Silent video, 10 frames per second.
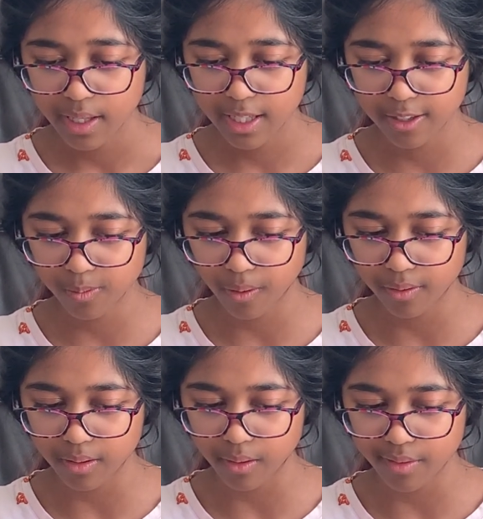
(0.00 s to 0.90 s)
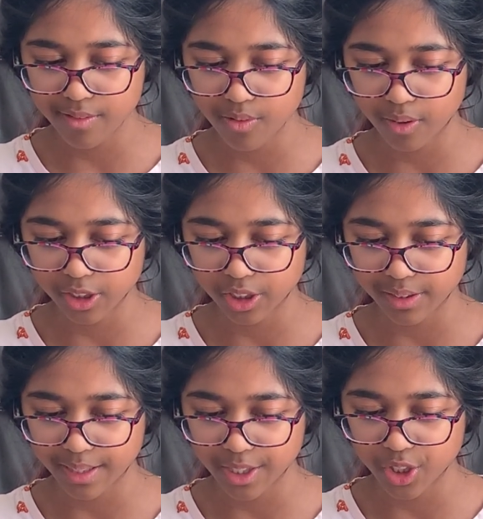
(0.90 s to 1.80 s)
He swallowed a lot of new questions
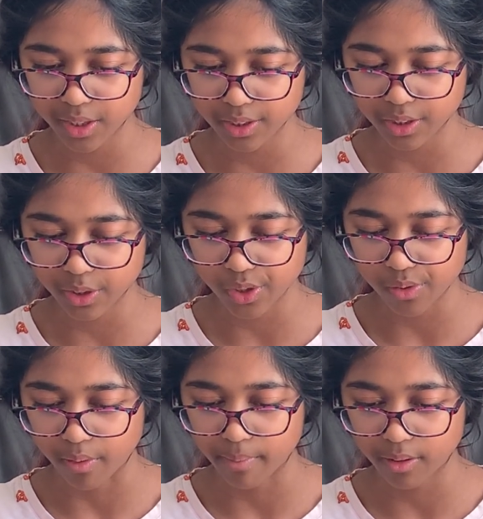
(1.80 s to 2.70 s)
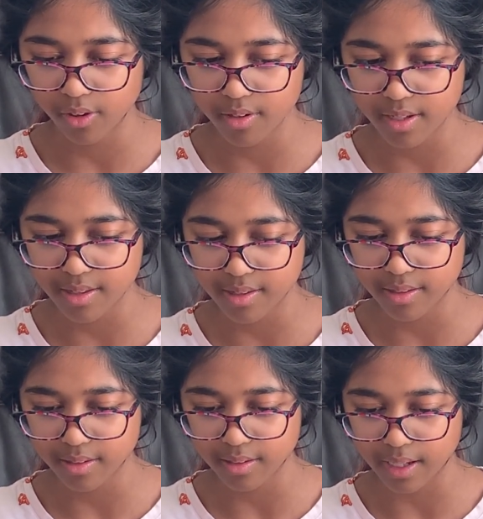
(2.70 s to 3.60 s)
that had just occurred to him and looked
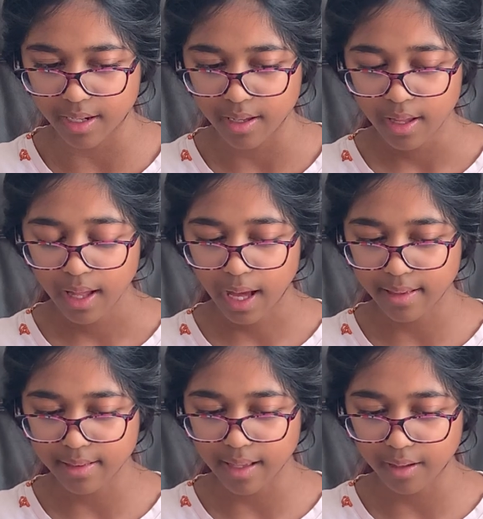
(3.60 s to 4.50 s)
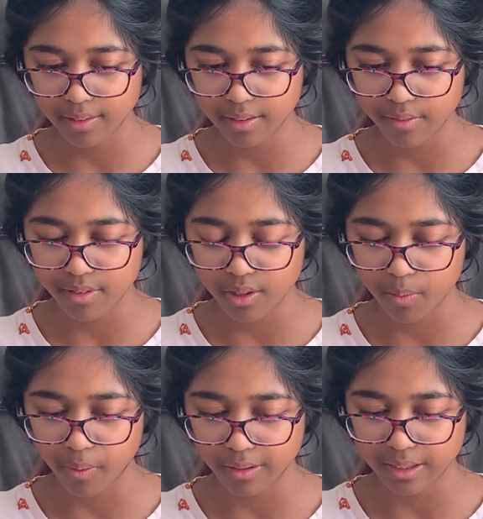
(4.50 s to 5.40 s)
instead at the thousands of narrow
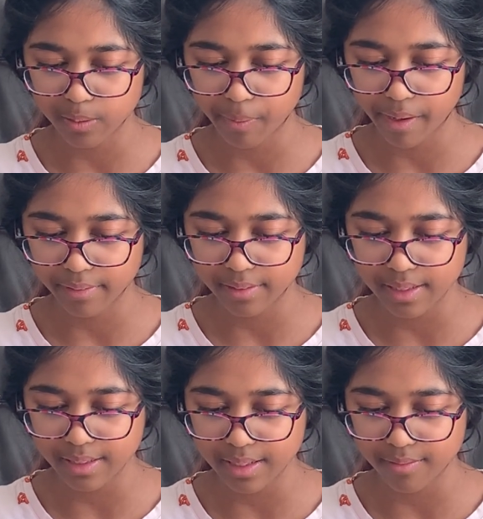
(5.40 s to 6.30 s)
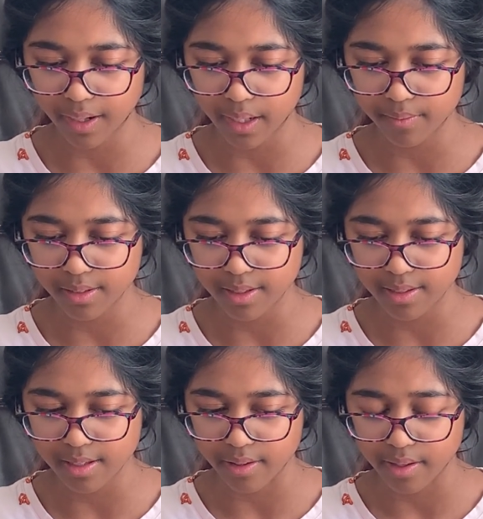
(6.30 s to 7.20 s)
boxes piled neatly right up to the
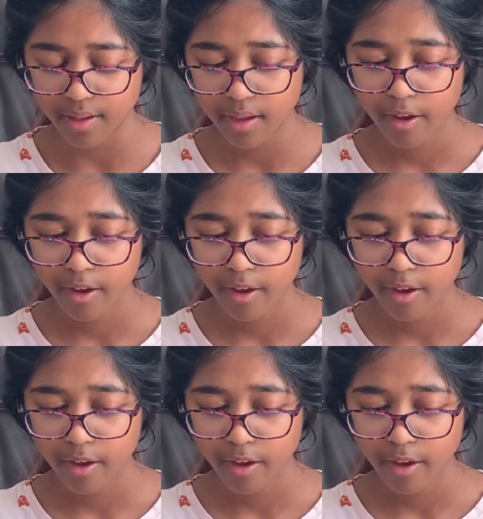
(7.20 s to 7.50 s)
ceiling.